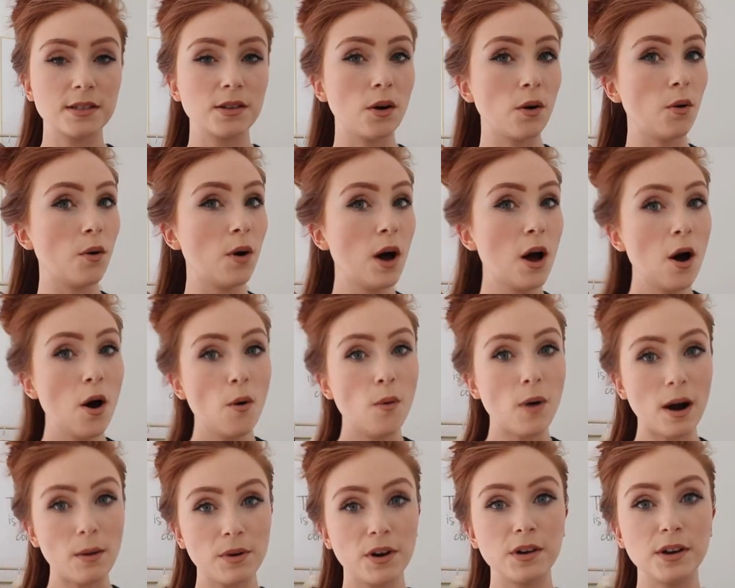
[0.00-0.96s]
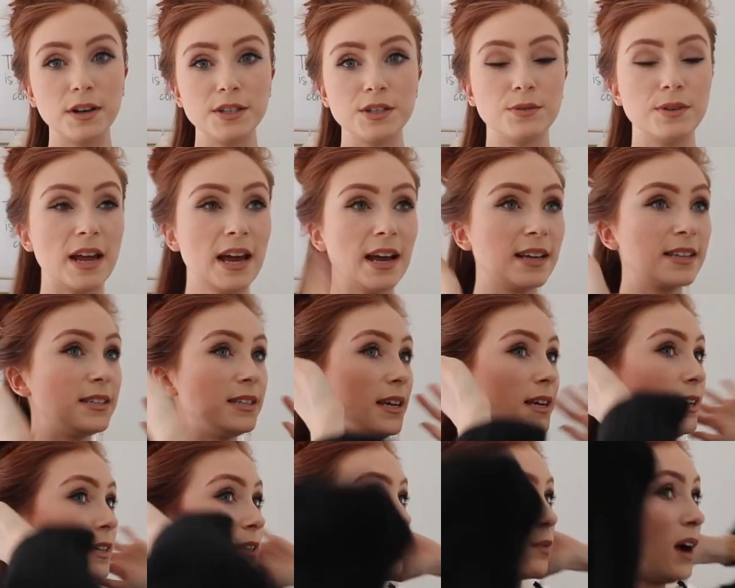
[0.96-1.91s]
So what we're going to do next
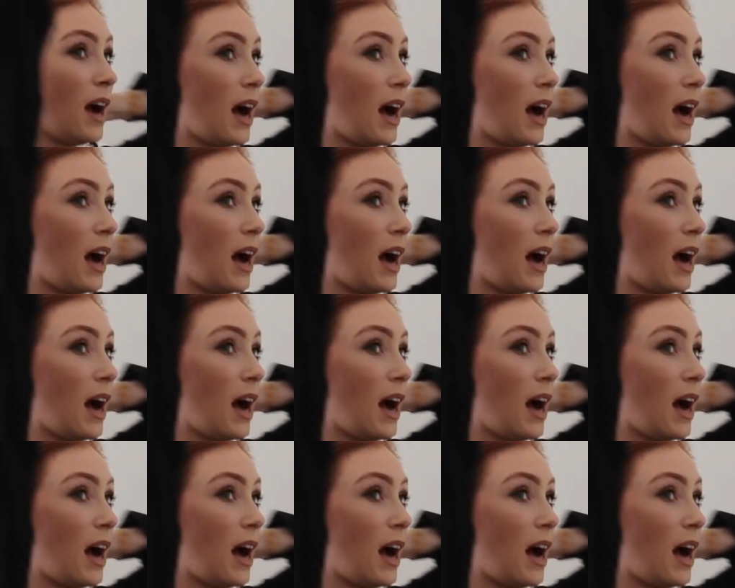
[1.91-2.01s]
is we're